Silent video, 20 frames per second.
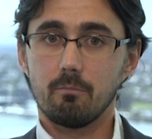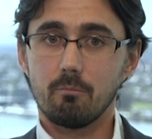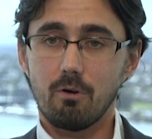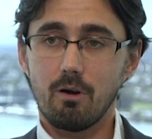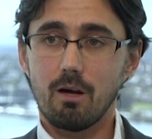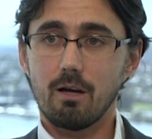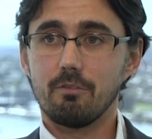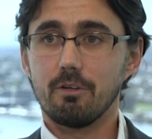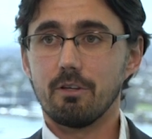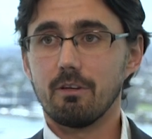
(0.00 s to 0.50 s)

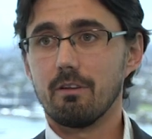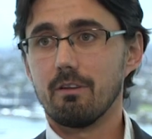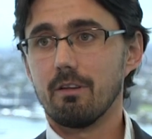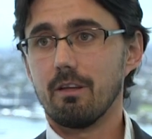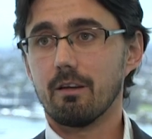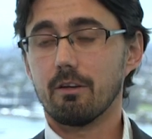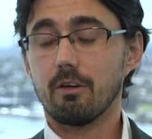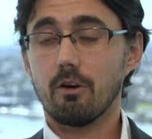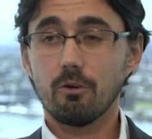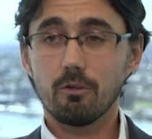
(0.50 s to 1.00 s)
private,
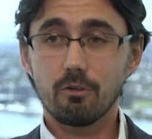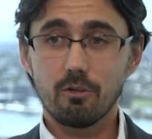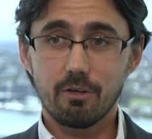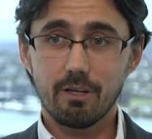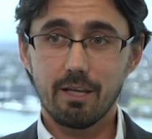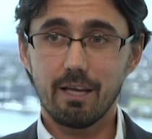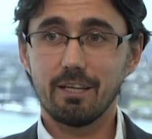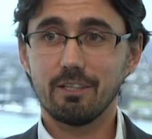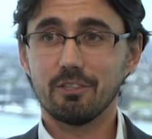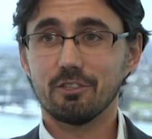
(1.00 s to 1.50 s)

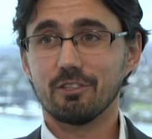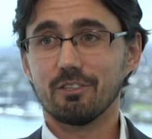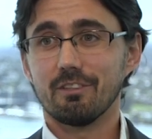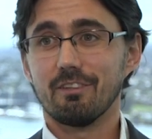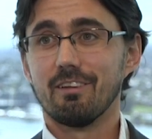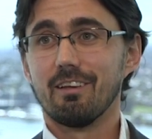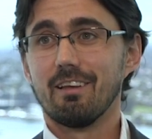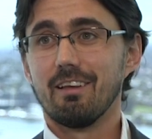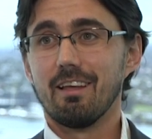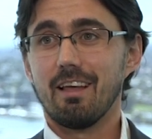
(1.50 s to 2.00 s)
co-location,
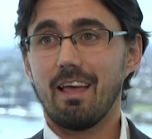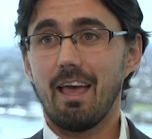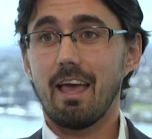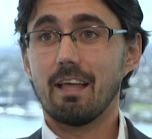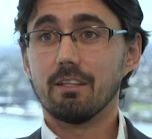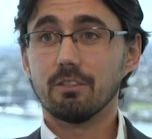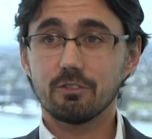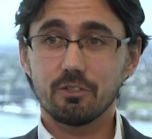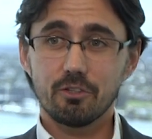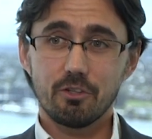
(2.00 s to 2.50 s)

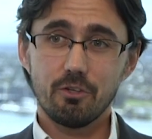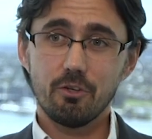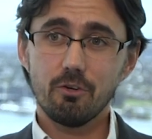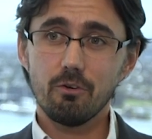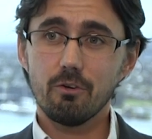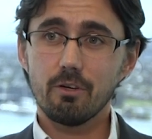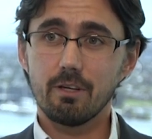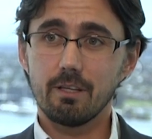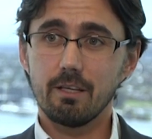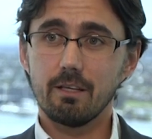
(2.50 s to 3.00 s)
and
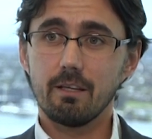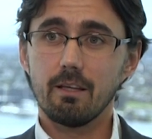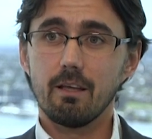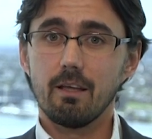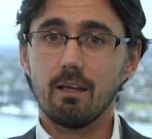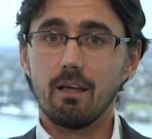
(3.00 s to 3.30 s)
security,